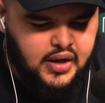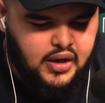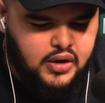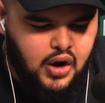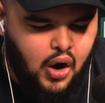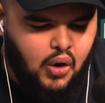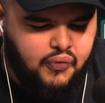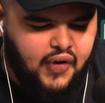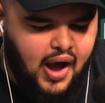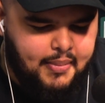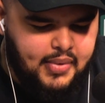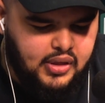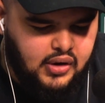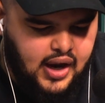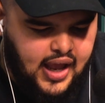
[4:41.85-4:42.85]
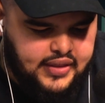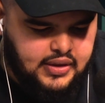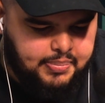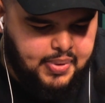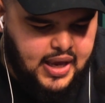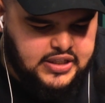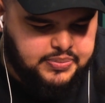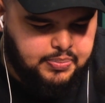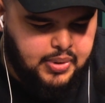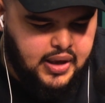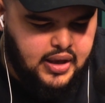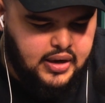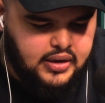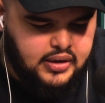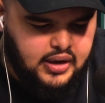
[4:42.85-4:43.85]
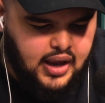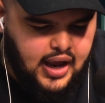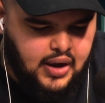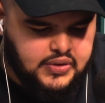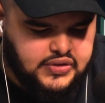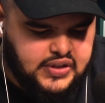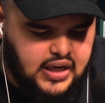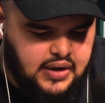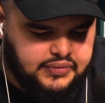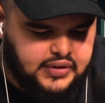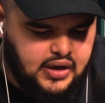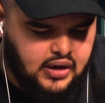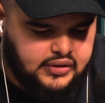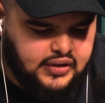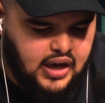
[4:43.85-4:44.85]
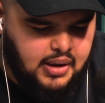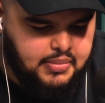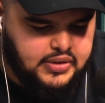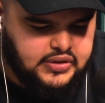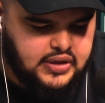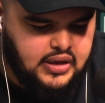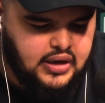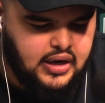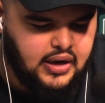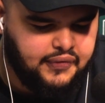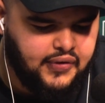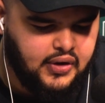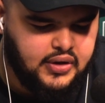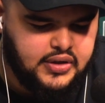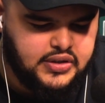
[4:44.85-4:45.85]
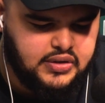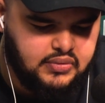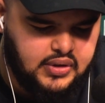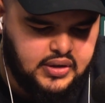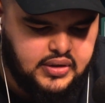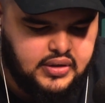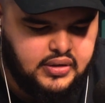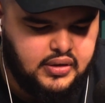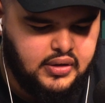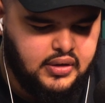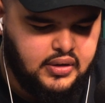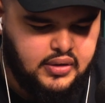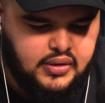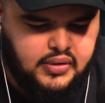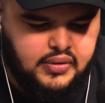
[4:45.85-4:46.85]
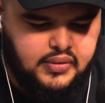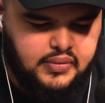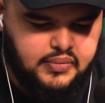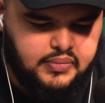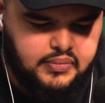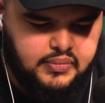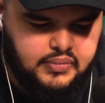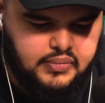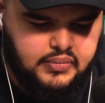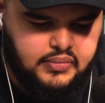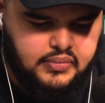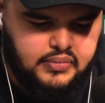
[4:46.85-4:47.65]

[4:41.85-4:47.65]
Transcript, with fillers: no, Von Miller had the best bend outside of Derrick Thomas in NFL history. Yeah, that's fair.